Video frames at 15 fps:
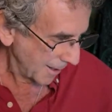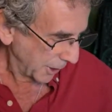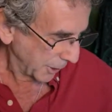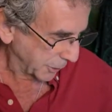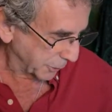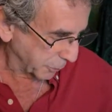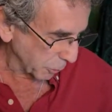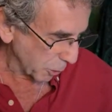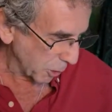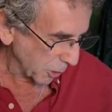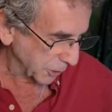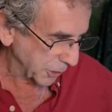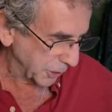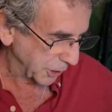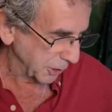
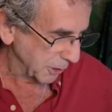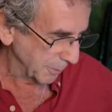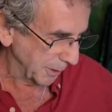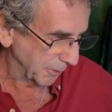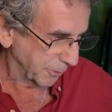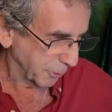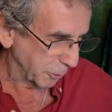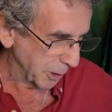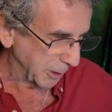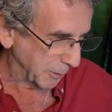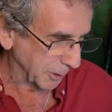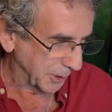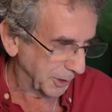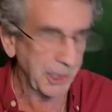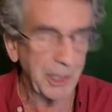Strong human
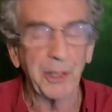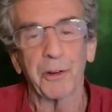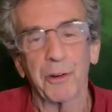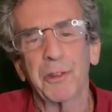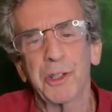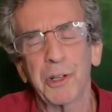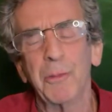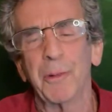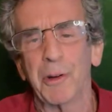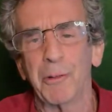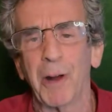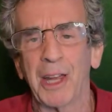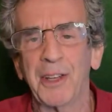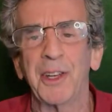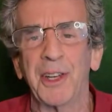frequencies or human
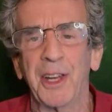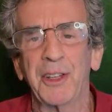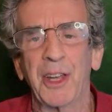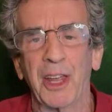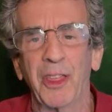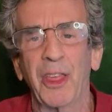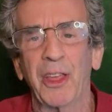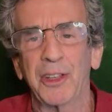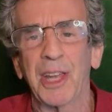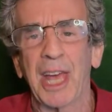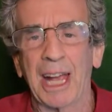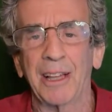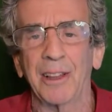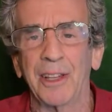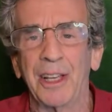resonance, I think
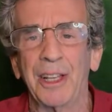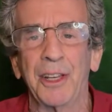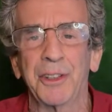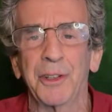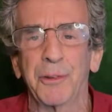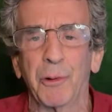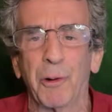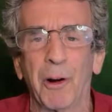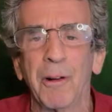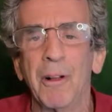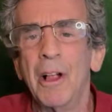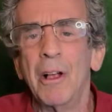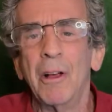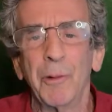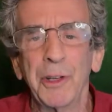technically it's strong,
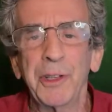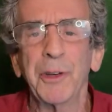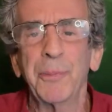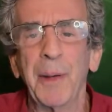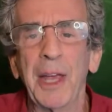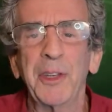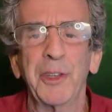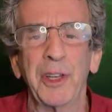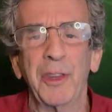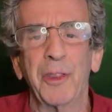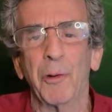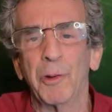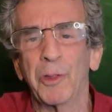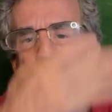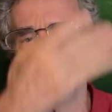which is basically
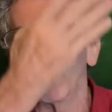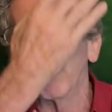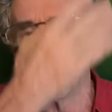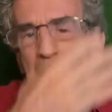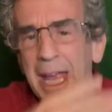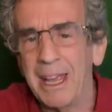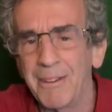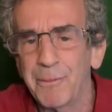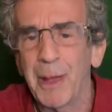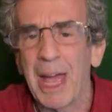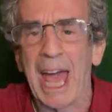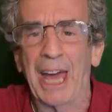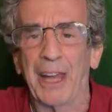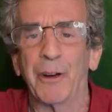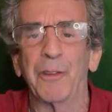the wave
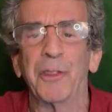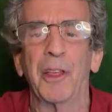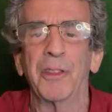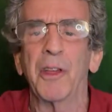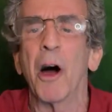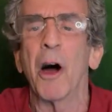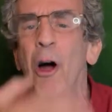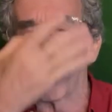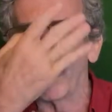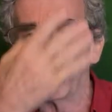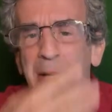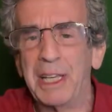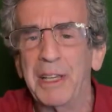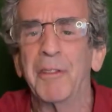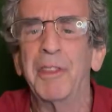pattern, the
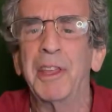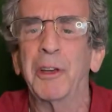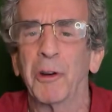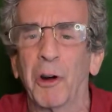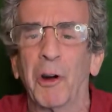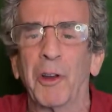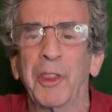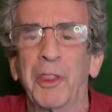heartbeat of the earth.